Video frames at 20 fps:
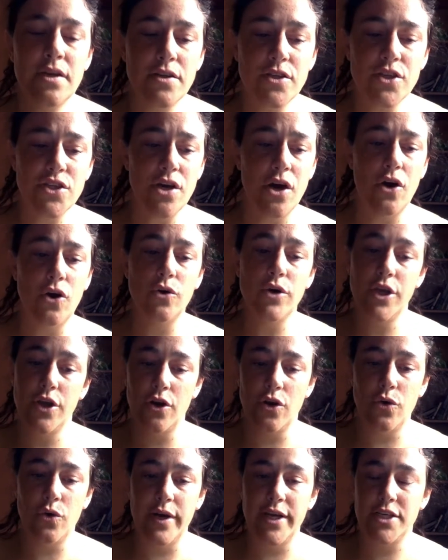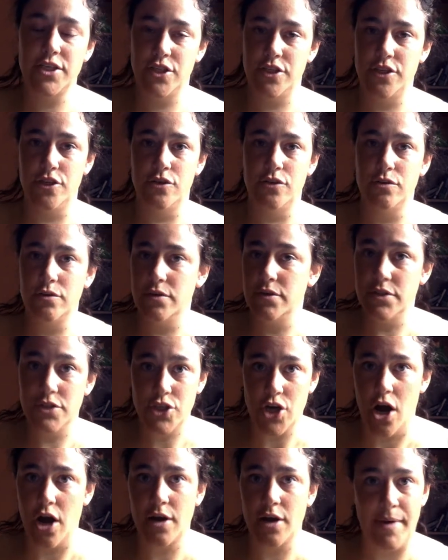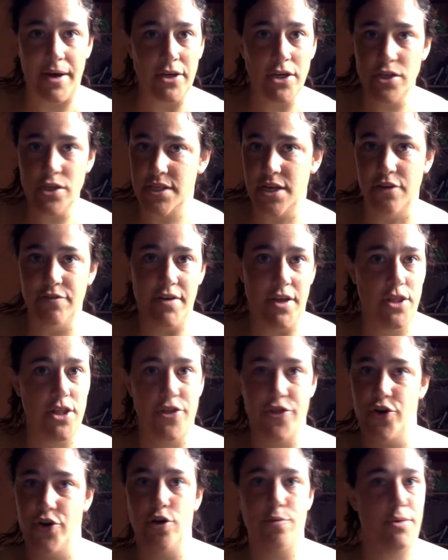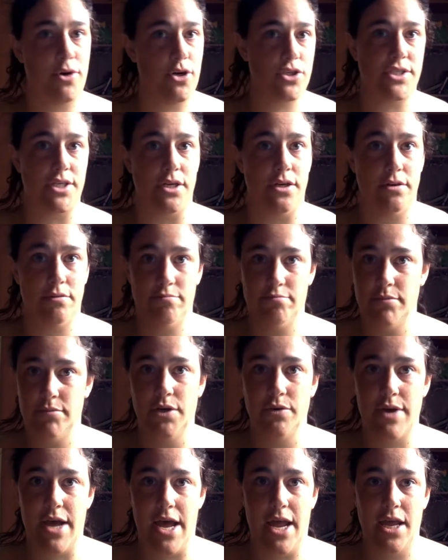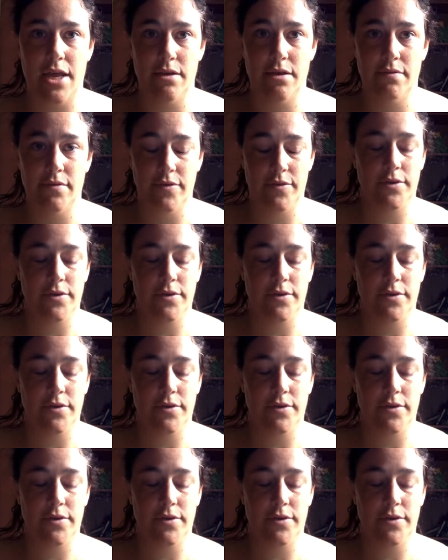So you're going to talk about yourself in the third person, okay?